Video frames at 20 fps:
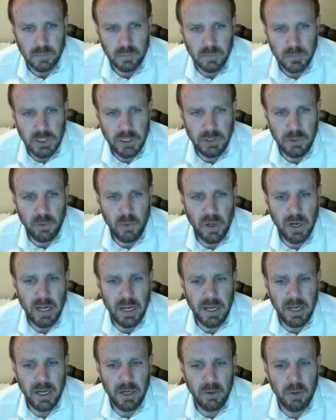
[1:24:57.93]
Tell you what,
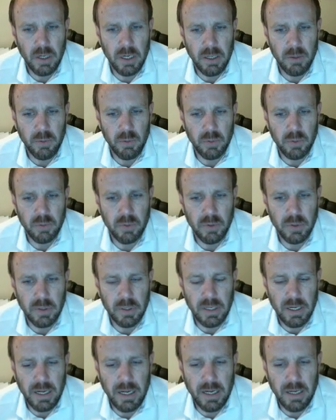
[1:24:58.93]
I
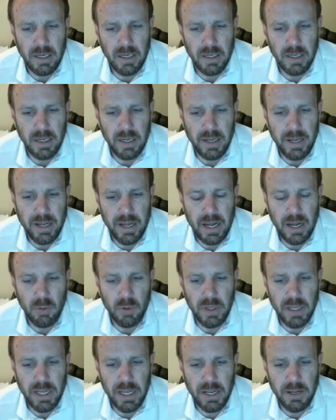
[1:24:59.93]

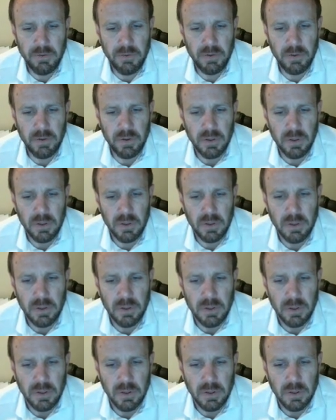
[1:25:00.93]
will have
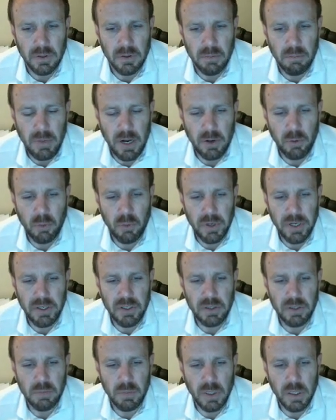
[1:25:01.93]
my
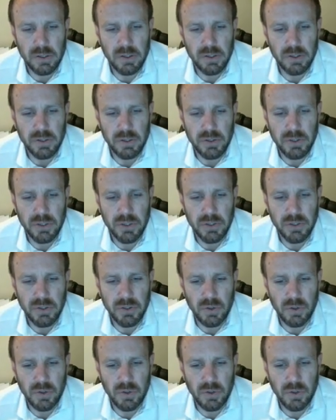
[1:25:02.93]
rage monster just